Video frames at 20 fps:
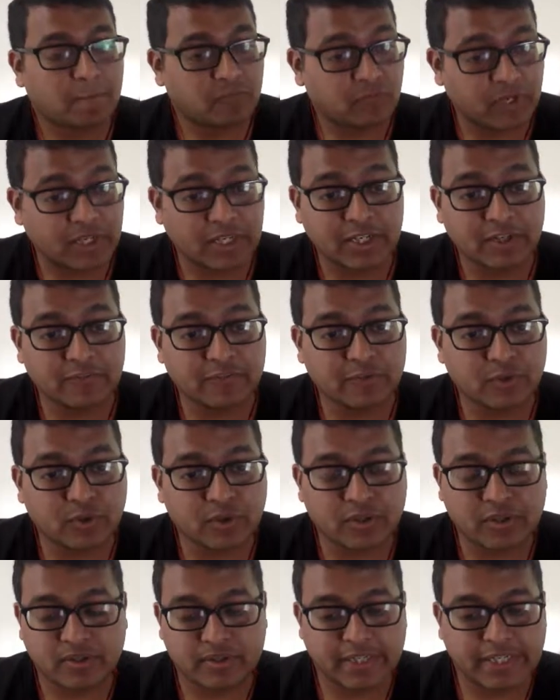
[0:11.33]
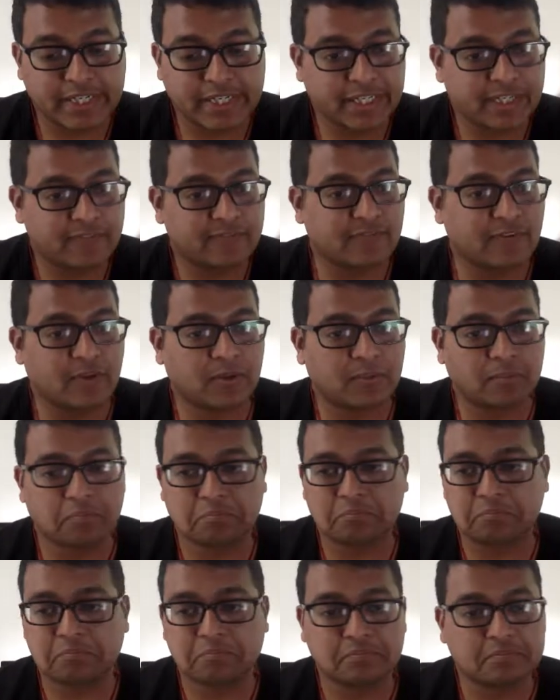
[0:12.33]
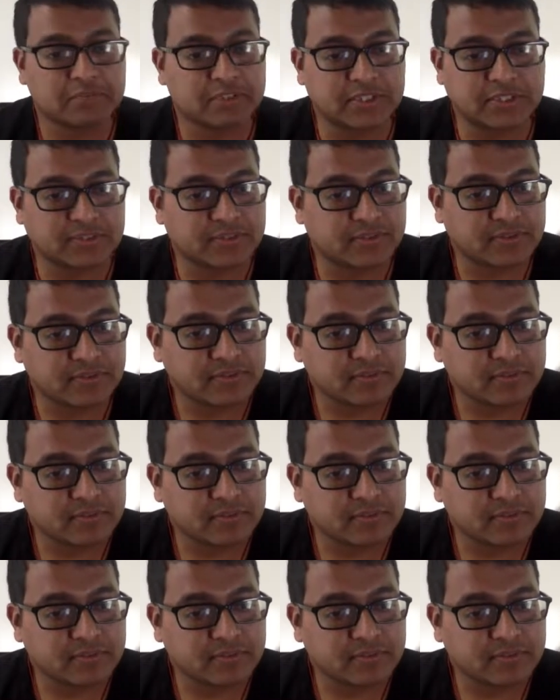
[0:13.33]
Well, if you're reading it from just